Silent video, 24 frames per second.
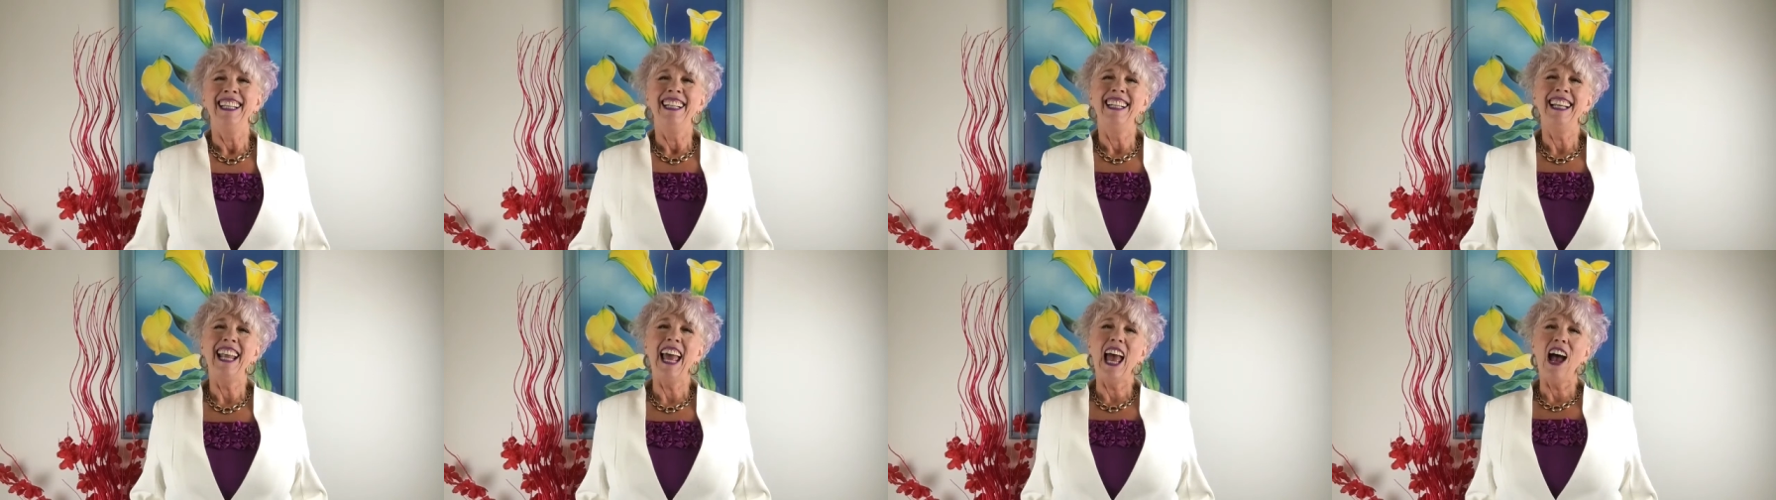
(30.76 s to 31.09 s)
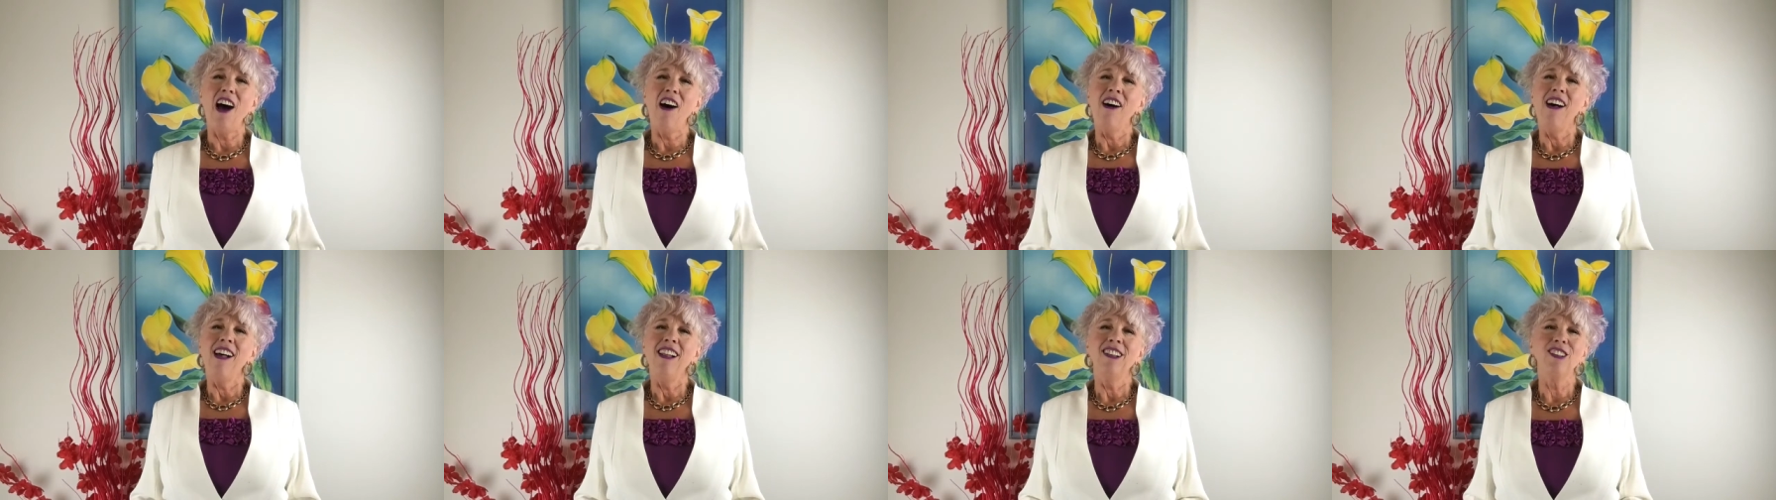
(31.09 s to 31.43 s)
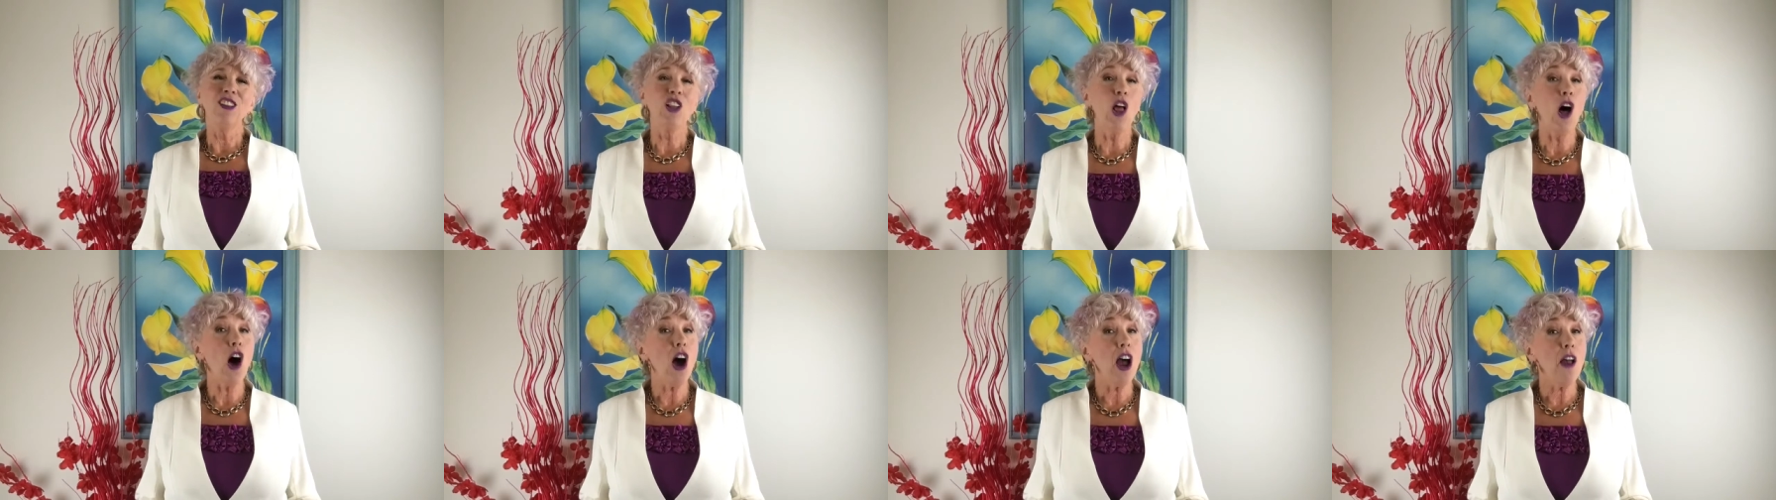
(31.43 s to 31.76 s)
Now,
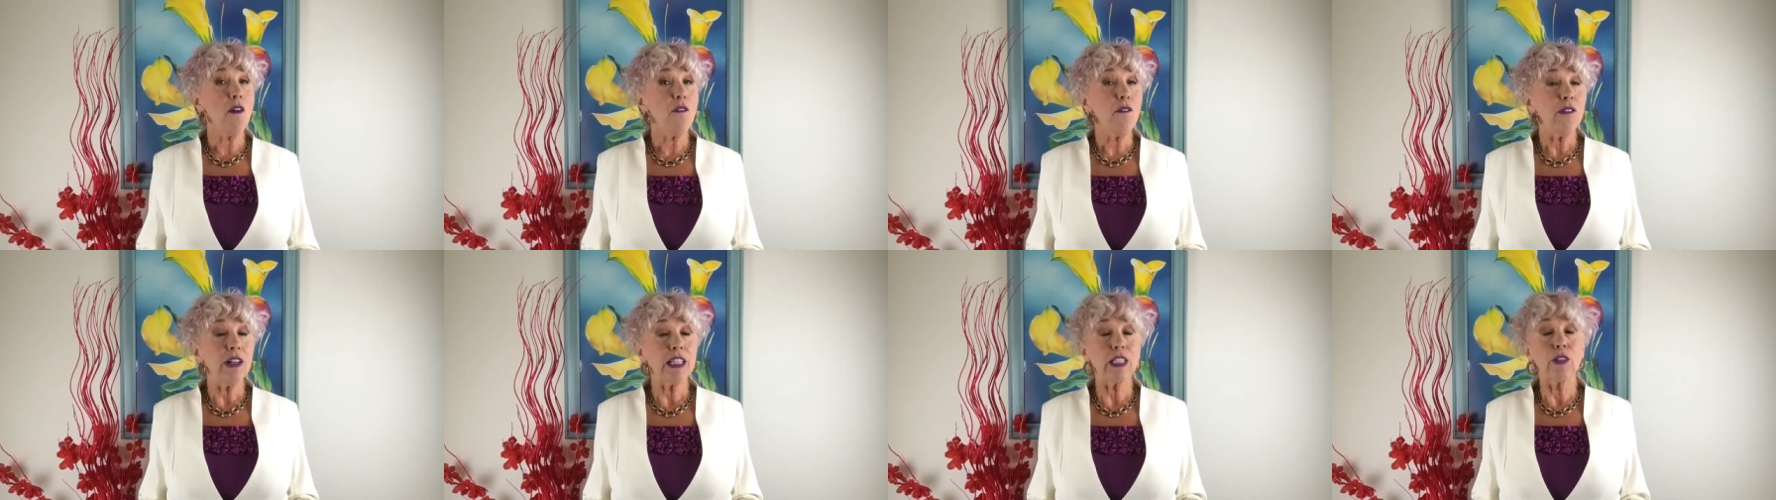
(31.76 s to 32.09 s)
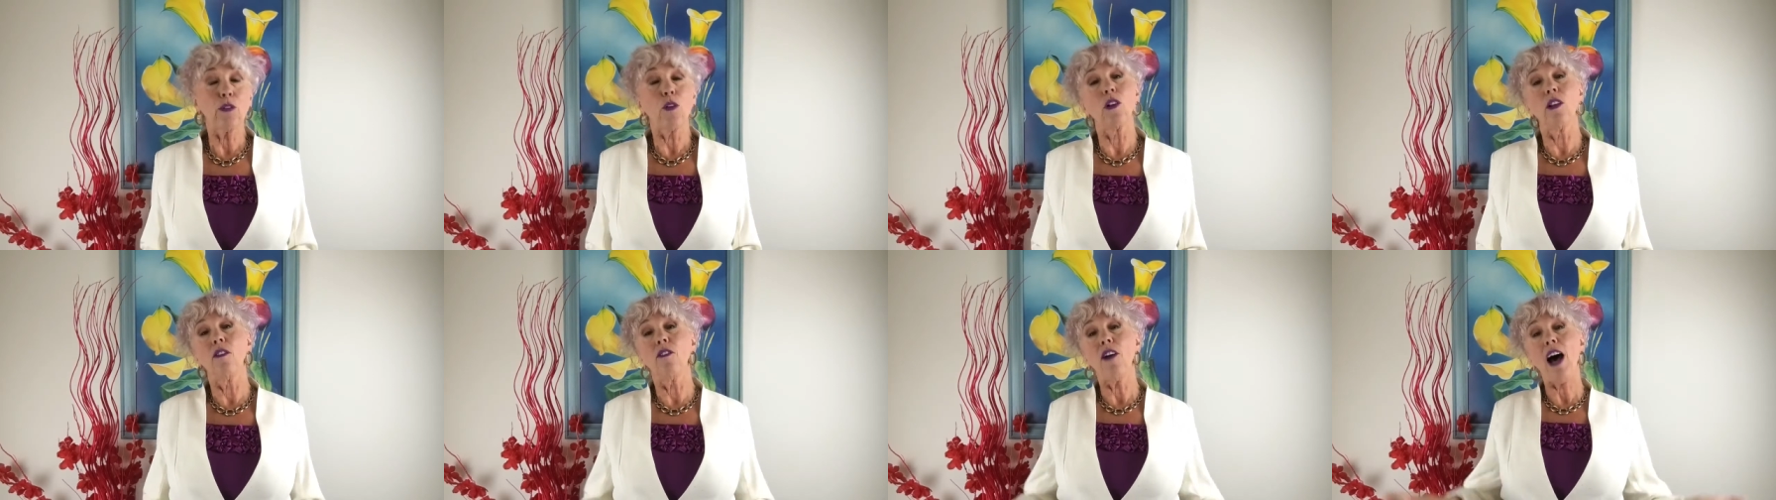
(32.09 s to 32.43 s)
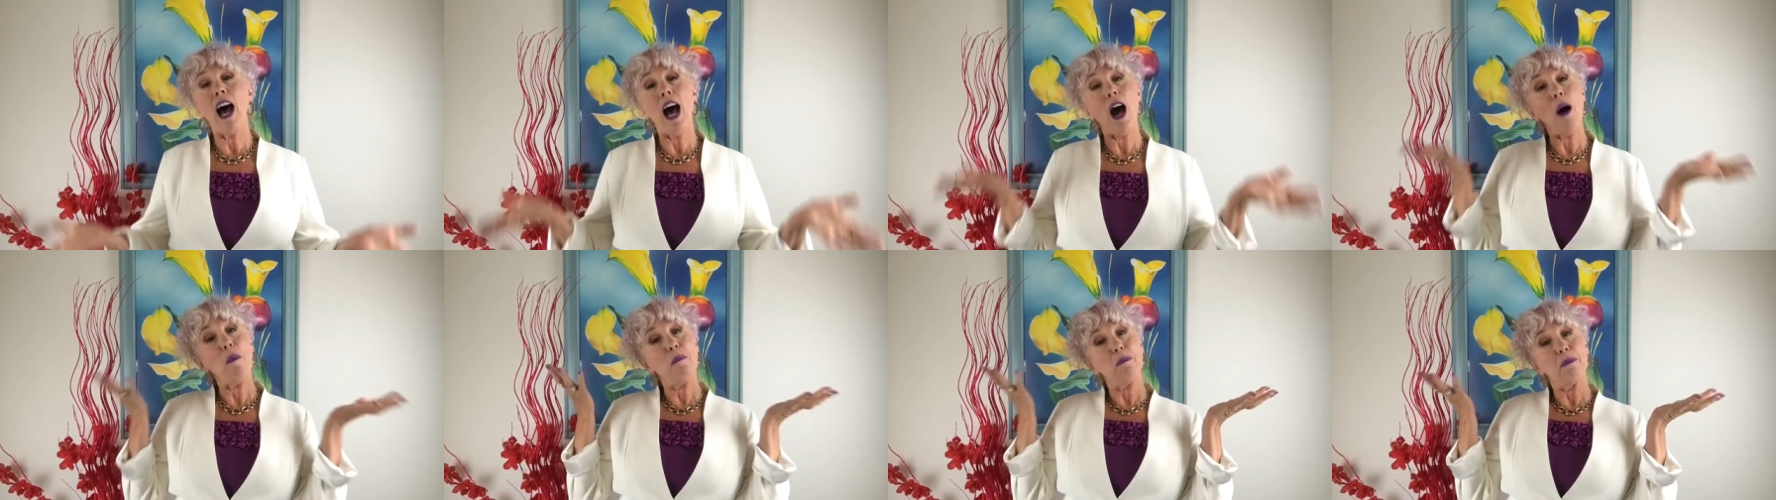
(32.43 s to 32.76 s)
life is full of
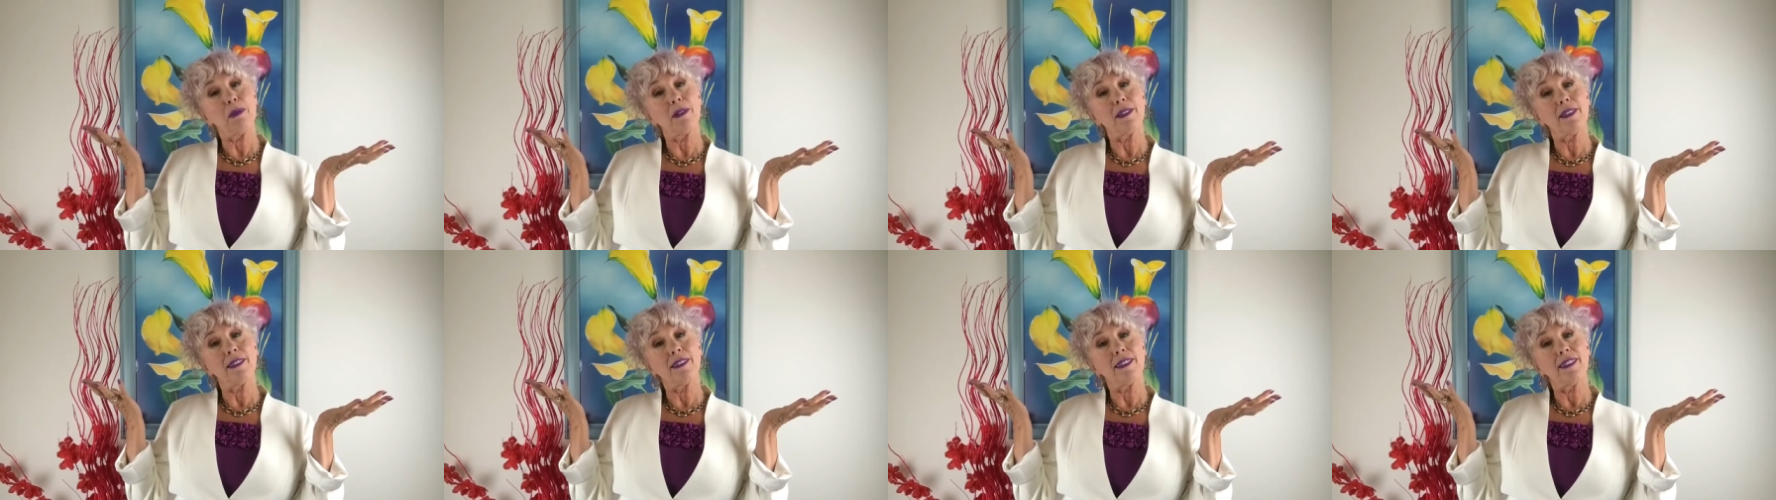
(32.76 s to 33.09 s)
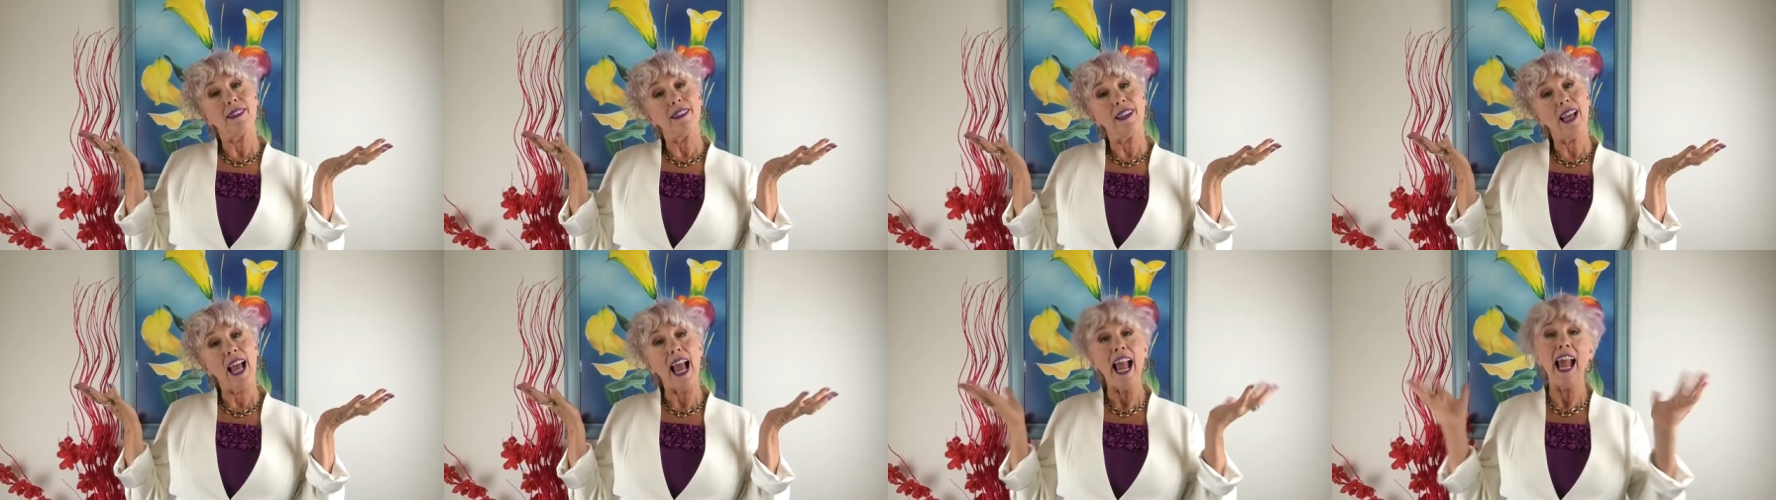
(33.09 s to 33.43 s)
ups